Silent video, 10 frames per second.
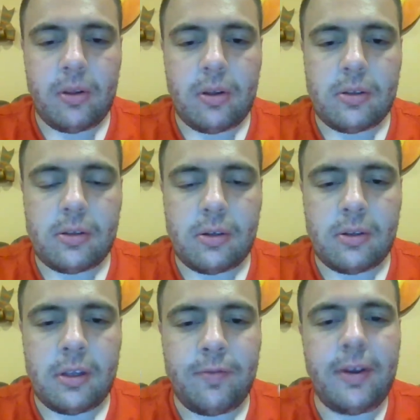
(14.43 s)
So in
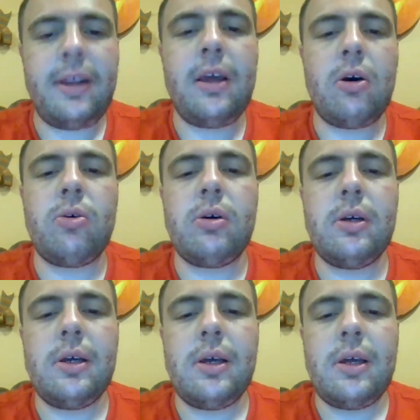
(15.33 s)
this video,
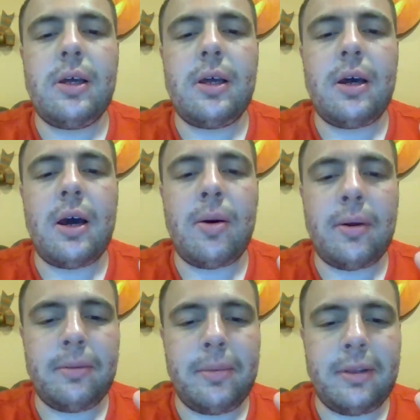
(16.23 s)
I'm
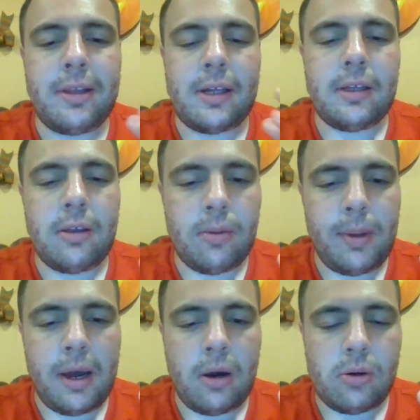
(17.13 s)
going to be telling you
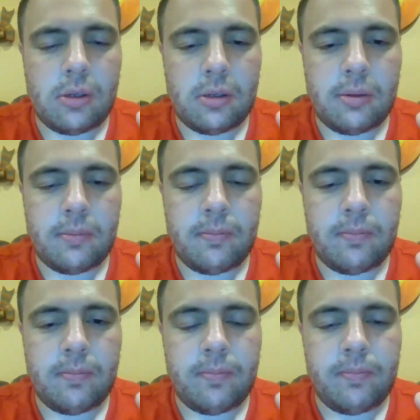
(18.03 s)
about
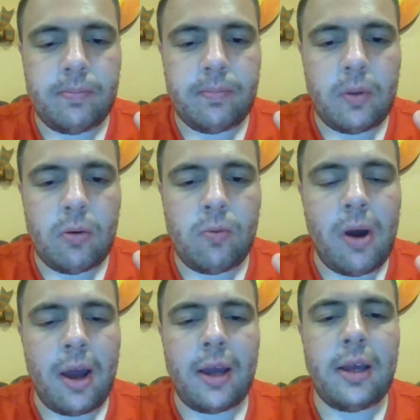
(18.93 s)

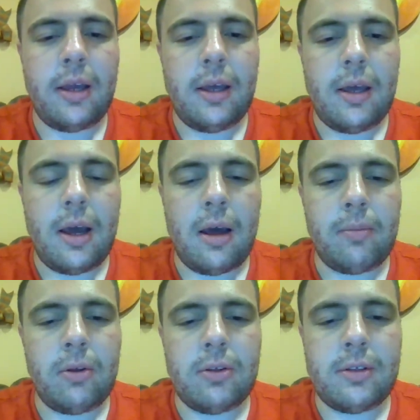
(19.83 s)
why
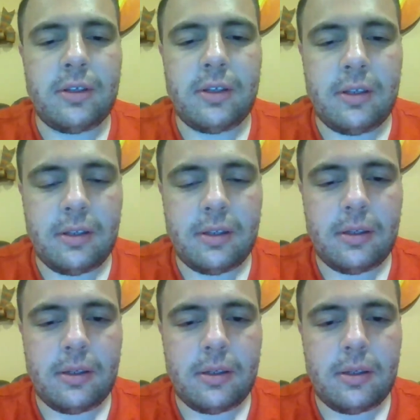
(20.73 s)
I'm using
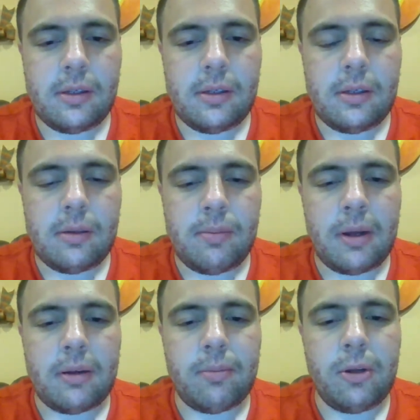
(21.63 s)
my
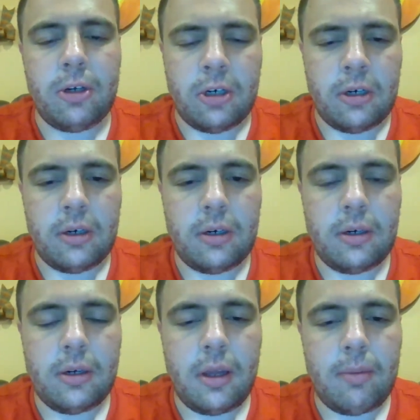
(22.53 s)
computer,
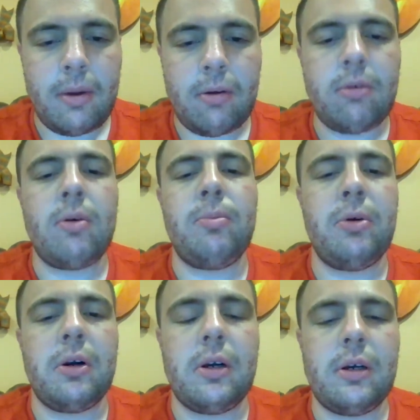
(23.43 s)
my
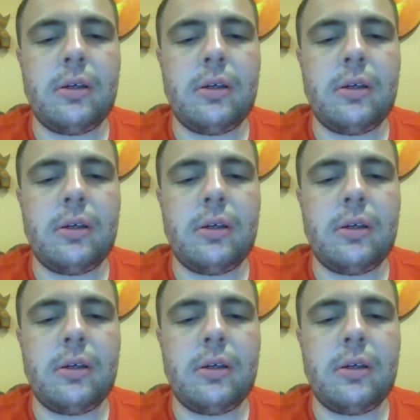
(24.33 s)
Chromebook.